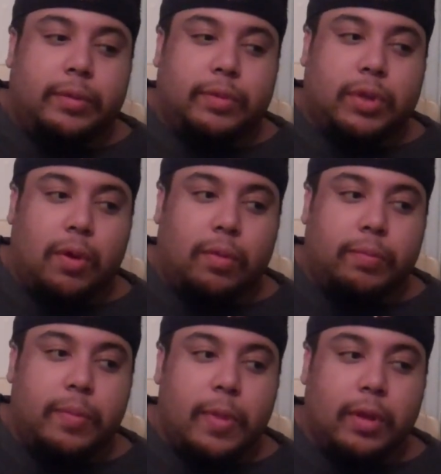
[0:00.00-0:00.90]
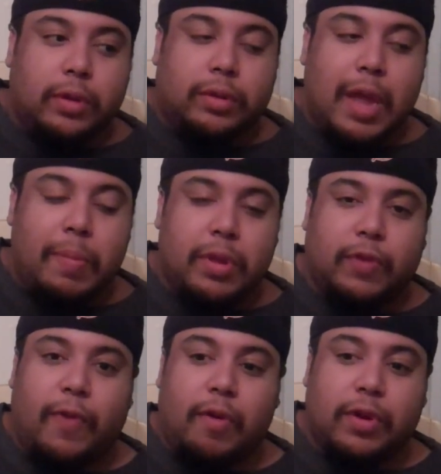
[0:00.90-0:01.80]
So keeping
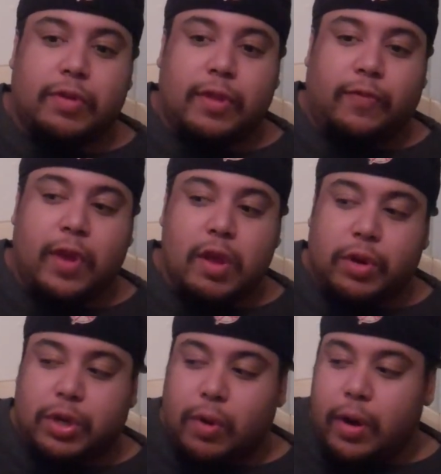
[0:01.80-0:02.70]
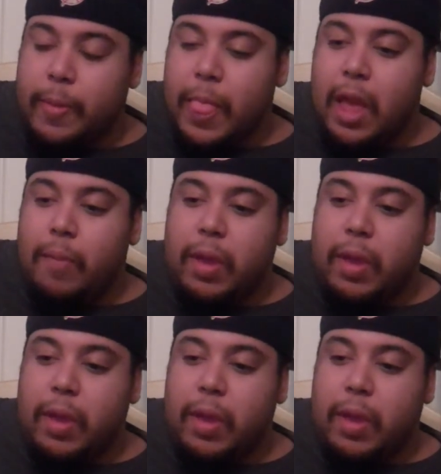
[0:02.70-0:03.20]
this video short,